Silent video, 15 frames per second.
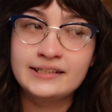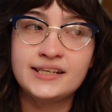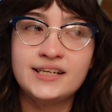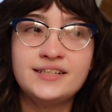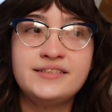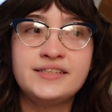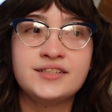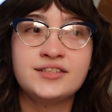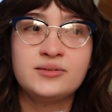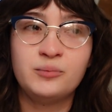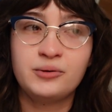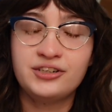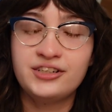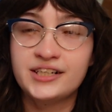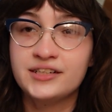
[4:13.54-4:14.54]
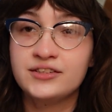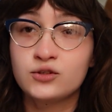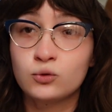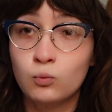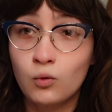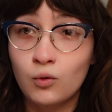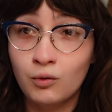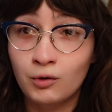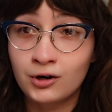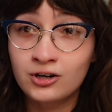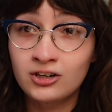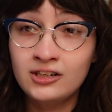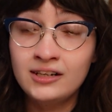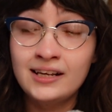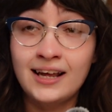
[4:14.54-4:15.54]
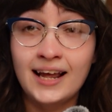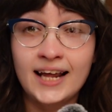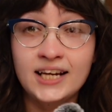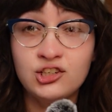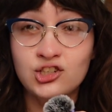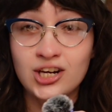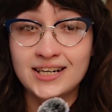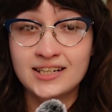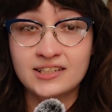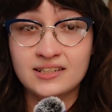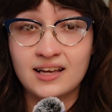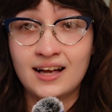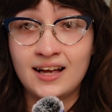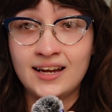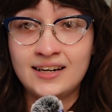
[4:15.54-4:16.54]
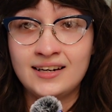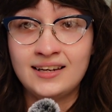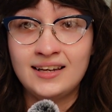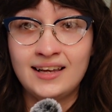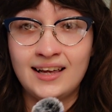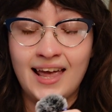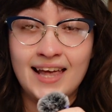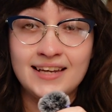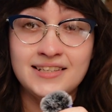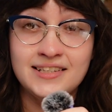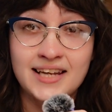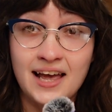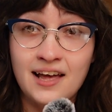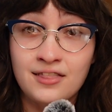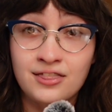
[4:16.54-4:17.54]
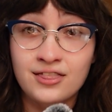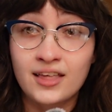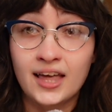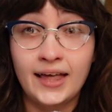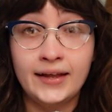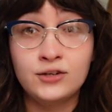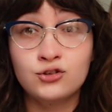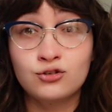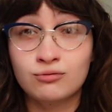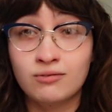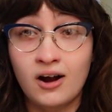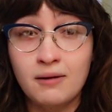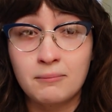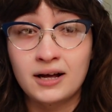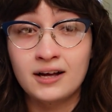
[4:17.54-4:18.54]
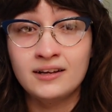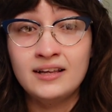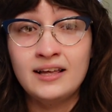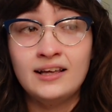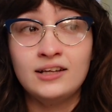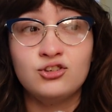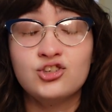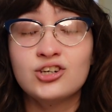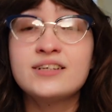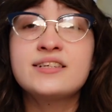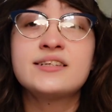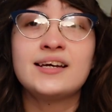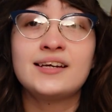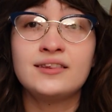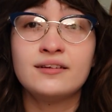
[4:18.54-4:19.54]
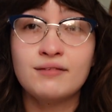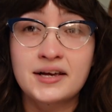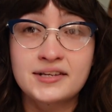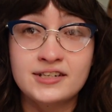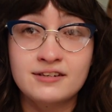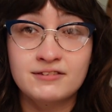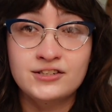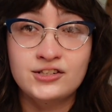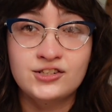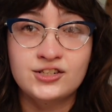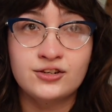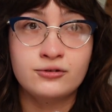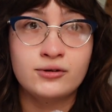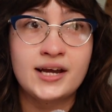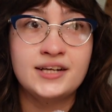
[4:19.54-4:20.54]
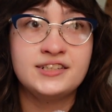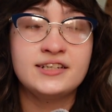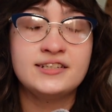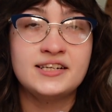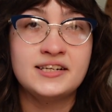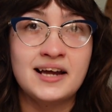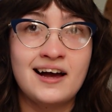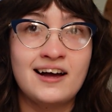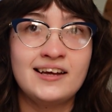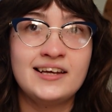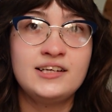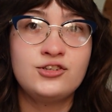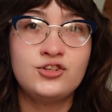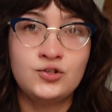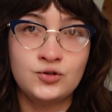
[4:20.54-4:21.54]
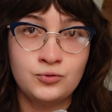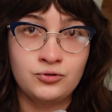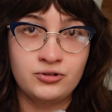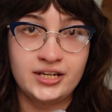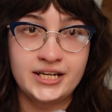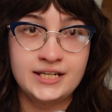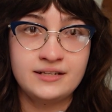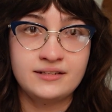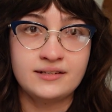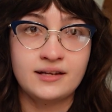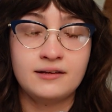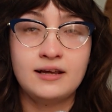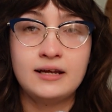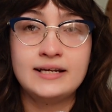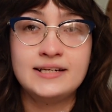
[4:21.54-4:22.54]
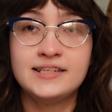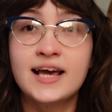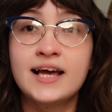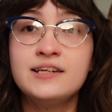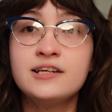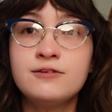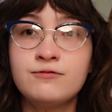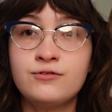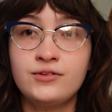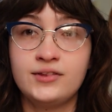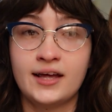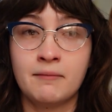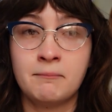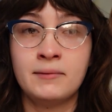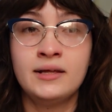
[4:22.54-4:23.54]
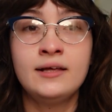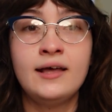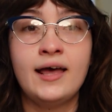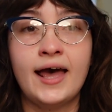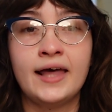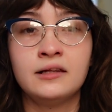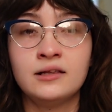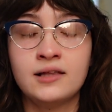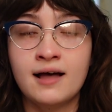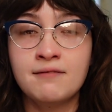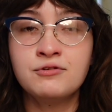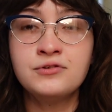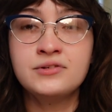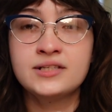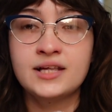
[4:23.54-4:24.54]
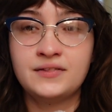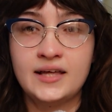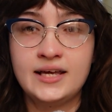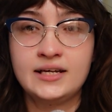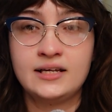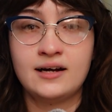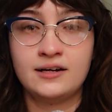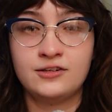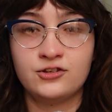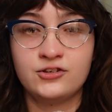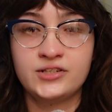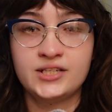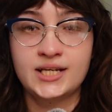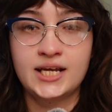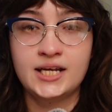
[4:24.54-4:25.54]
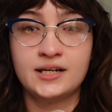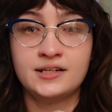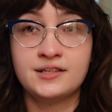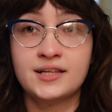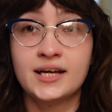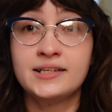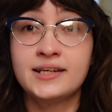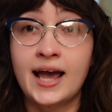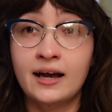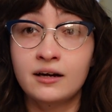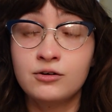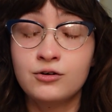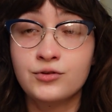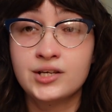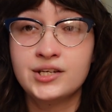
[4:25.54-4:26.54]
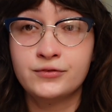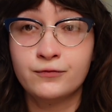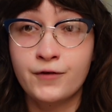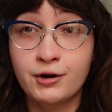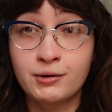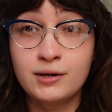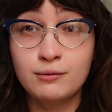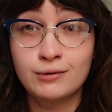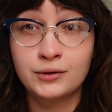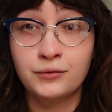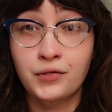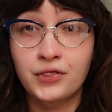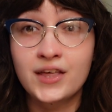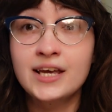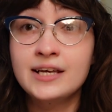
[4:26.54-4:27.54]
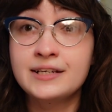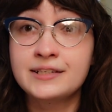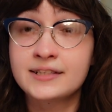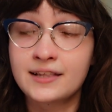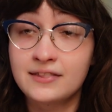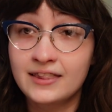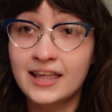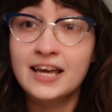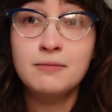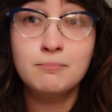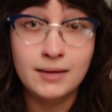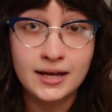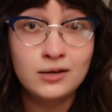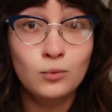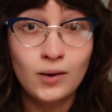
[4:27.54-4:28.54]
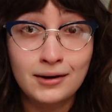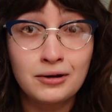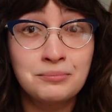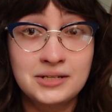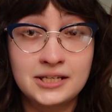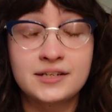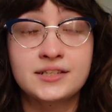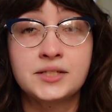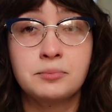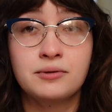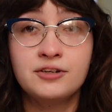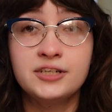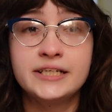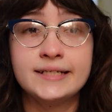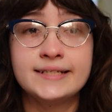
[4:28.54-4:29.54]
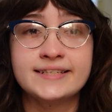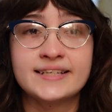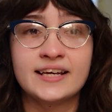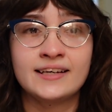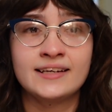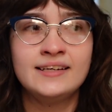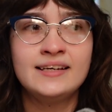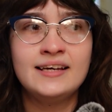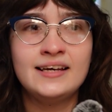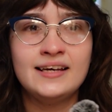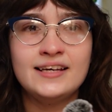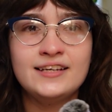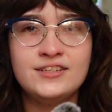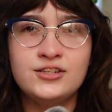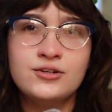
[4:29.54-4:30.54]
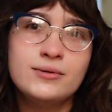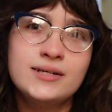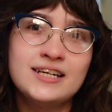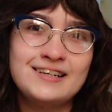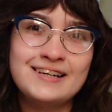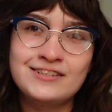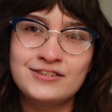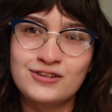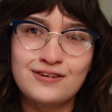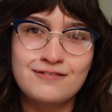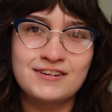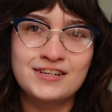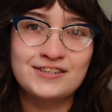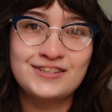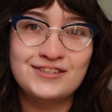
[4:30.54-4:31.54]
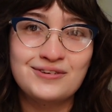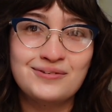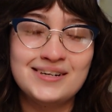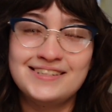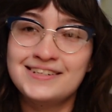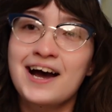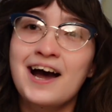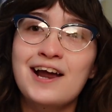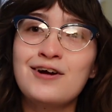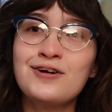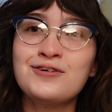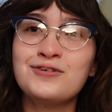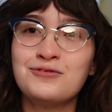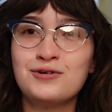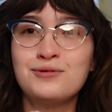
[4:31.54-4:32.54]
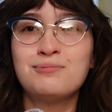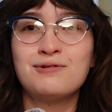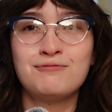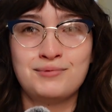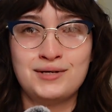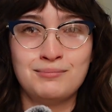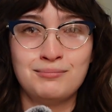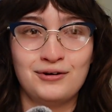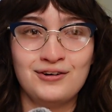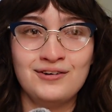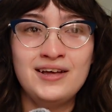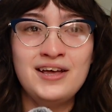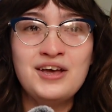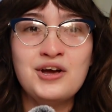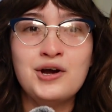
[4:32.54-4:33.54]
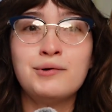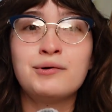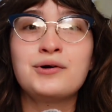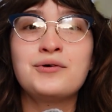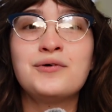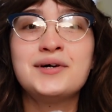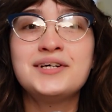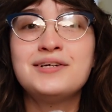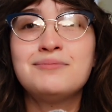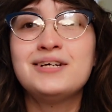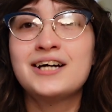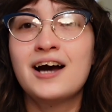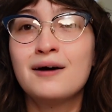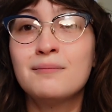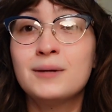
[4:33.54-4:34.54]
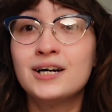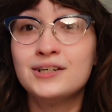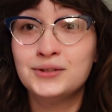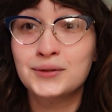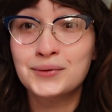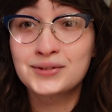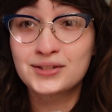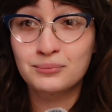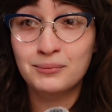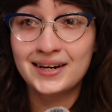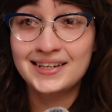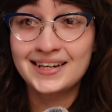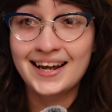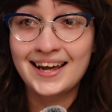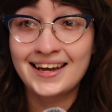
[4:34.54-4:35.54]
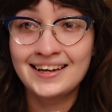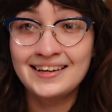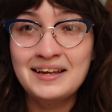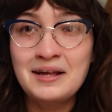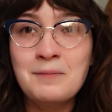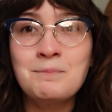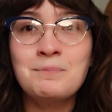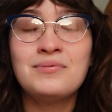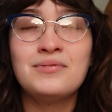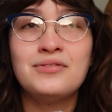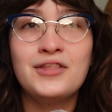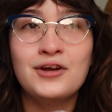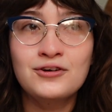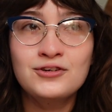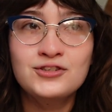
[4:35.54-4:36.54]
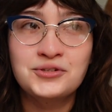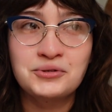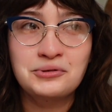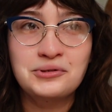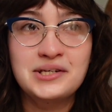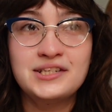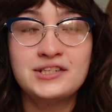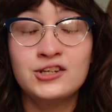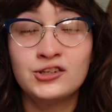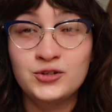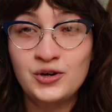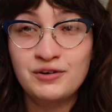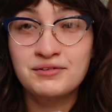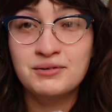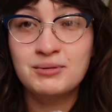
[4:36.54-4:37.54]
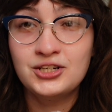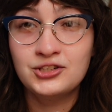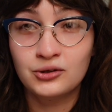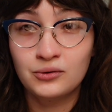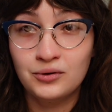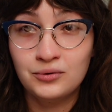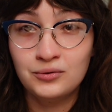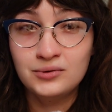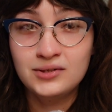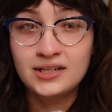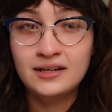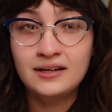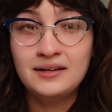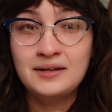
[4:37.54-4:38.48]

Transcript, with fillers: Kids experience war and genocide and death and trauma, just like the rest of us do. And to deny stories intended for them at levels that they can understand that tackle these very real things that they may well be experiencing is doing a disservice to an entire group of people who are going to become adults one day. Their stories deserve to be told